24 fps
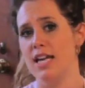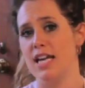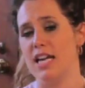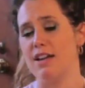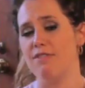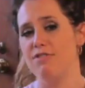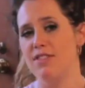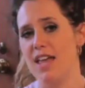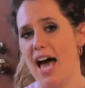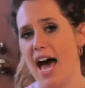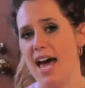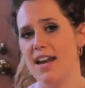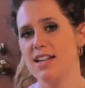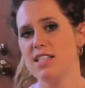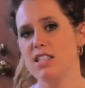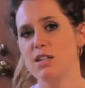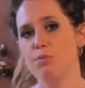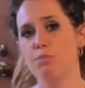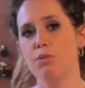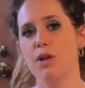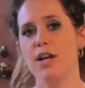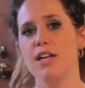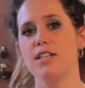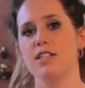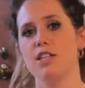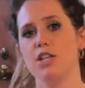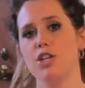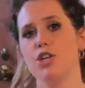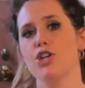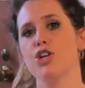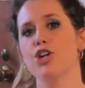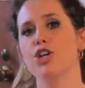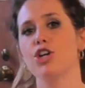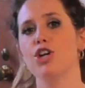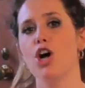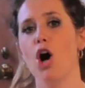If that is the place that
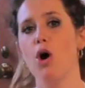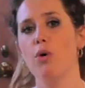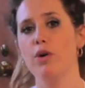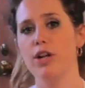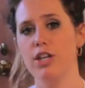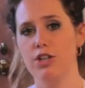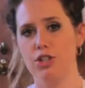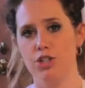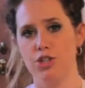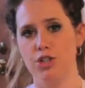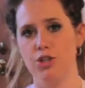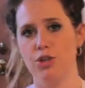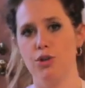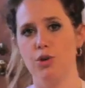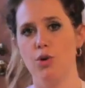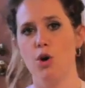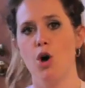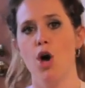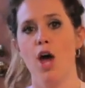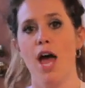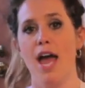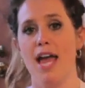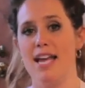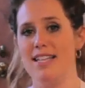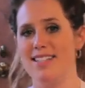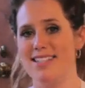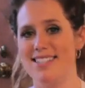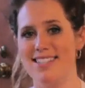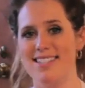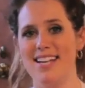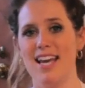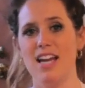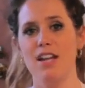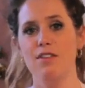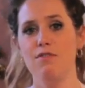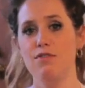you're going to,
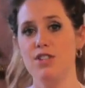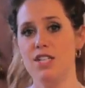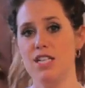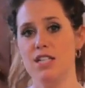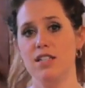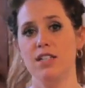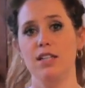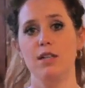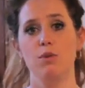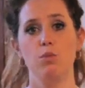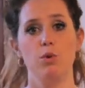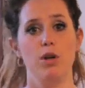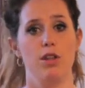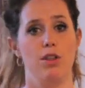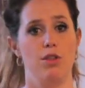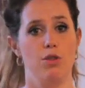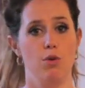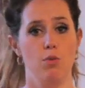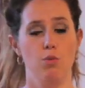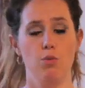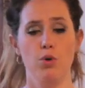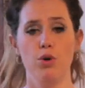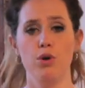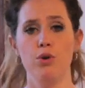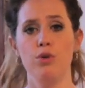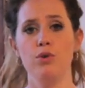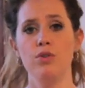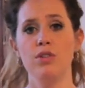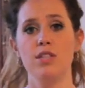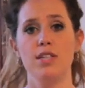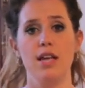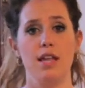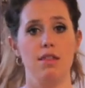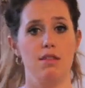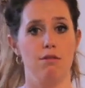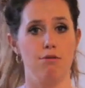instead of dealing with the
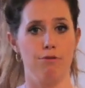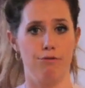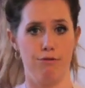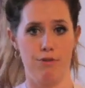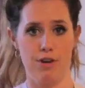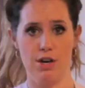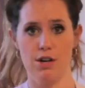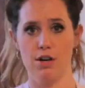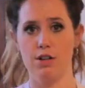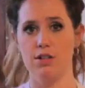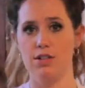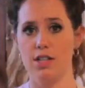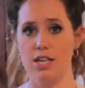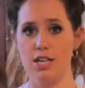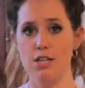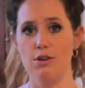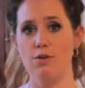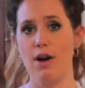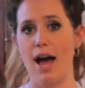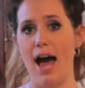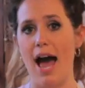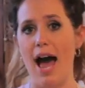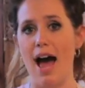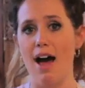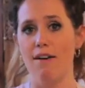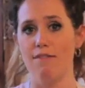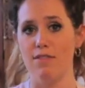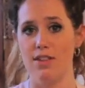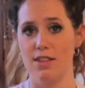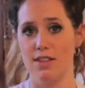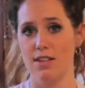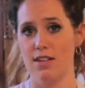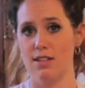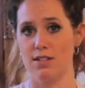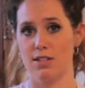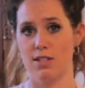wounds and the fears that you have
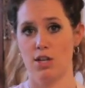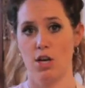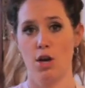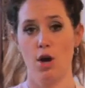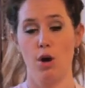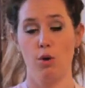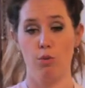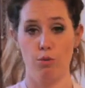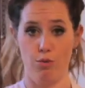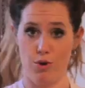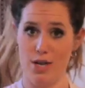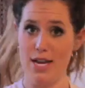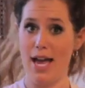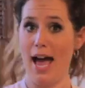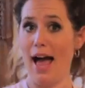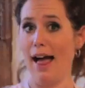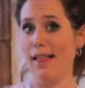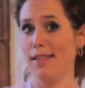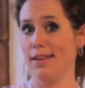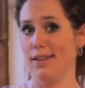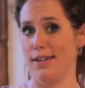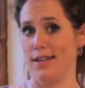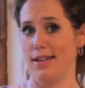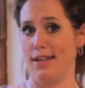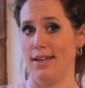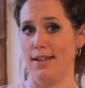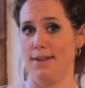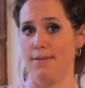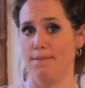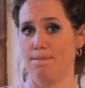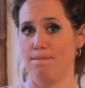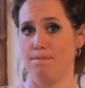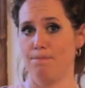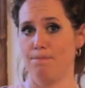in this reality,